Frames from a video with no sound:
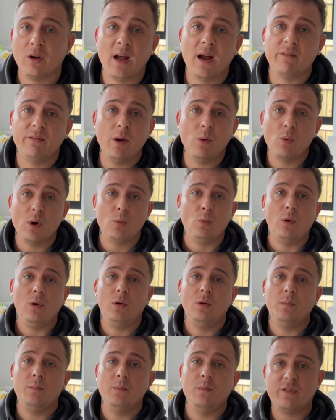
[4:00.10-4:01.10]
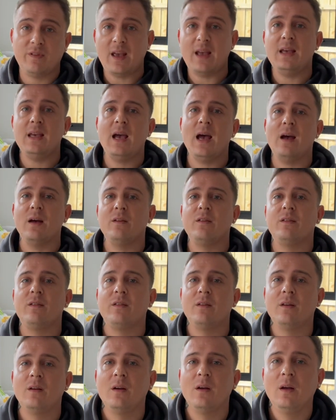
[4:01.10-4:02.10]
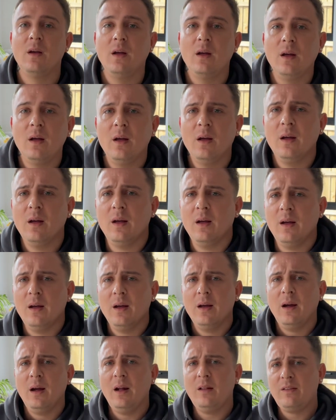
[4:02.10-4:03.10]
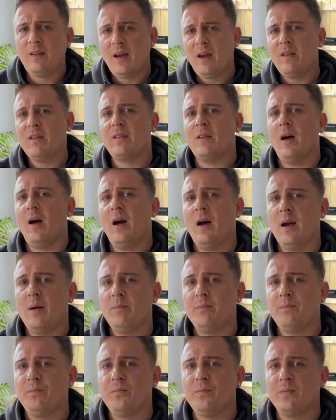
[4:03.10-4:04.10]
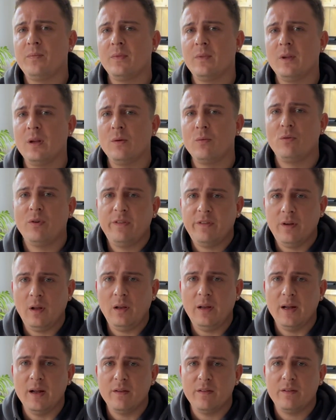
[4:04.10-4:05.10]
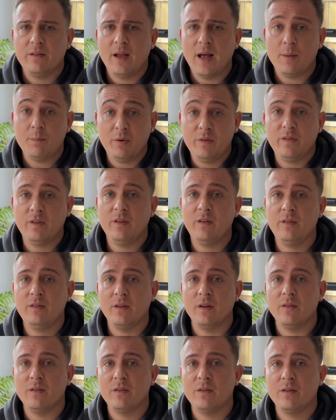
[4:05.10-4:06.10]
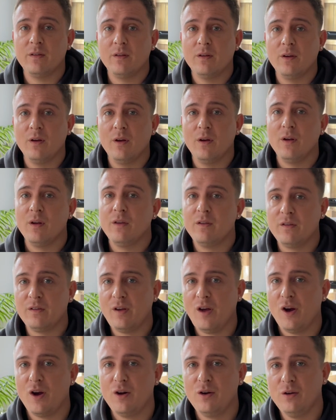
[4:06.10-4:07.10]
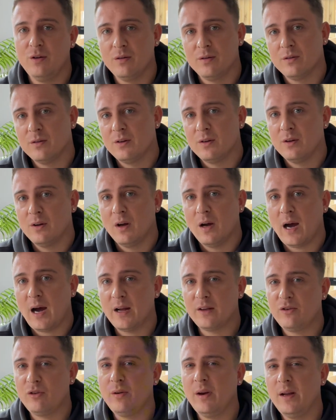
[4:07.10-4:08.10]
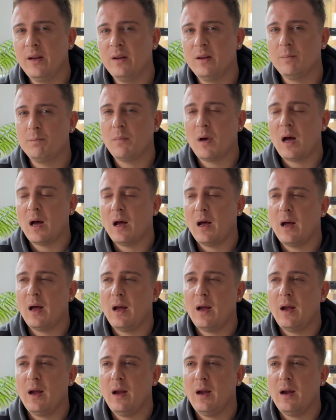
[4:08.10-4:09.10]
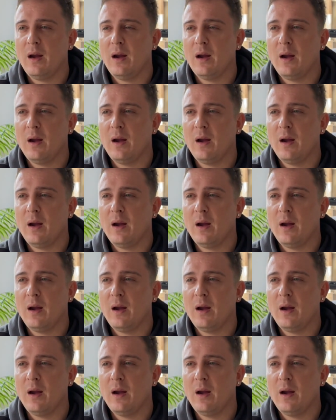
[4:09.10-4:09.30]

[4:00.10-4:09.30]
everyone will say yes. It takes time, resilience, and persistence. So I treated my